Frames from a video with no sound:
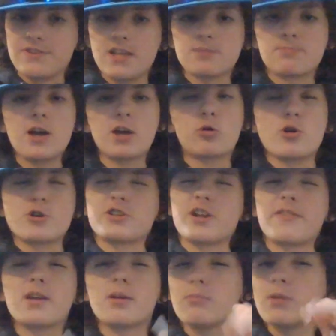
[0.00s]
That's my question.
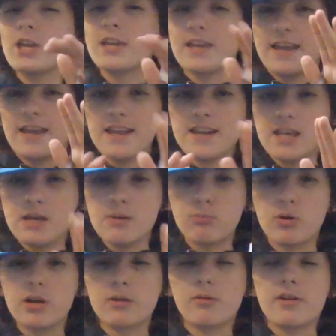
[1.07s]
I think Amik and him
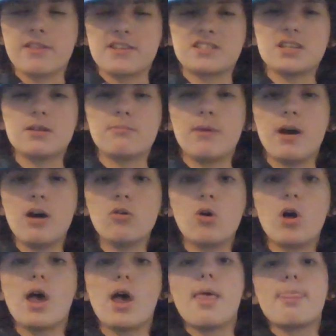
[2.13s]
played around the same amount
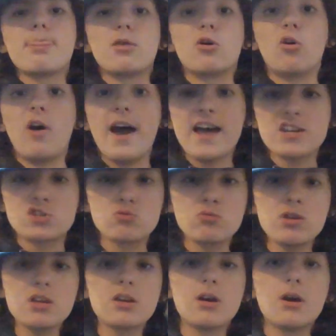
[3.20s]
last
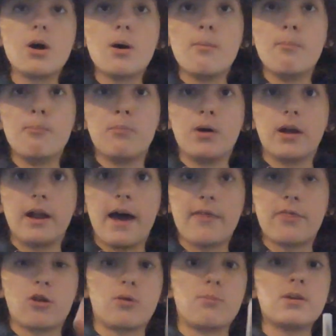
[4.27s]
week, but I
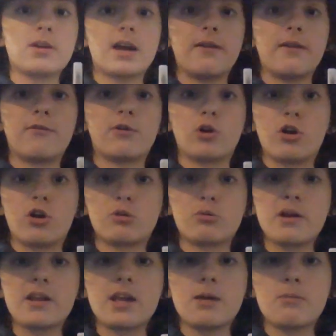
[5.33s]
thought Amik had a very
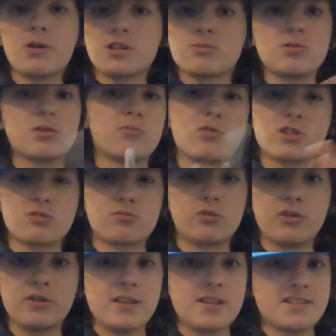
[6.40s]
underrated game last week.
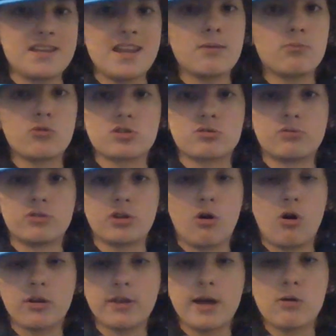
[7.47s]
His name wasn't really
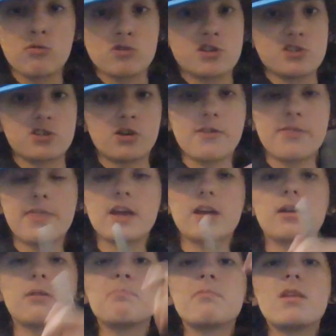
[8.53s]
called out, which is a good
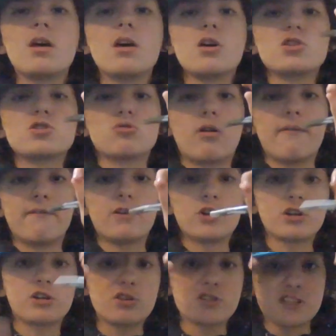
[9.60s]
thing. So I'm
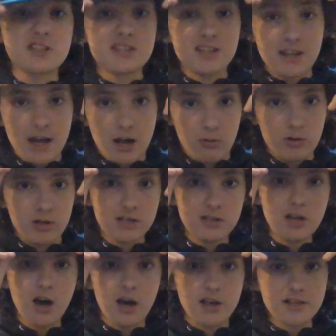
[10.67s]
very curious to see how he
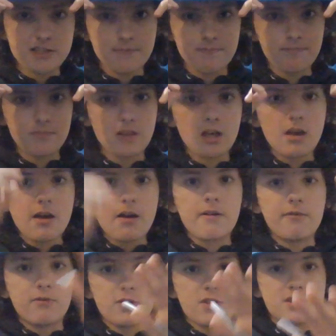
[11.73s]
does
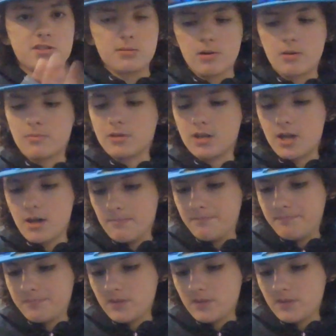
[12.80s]
for this upcoming game.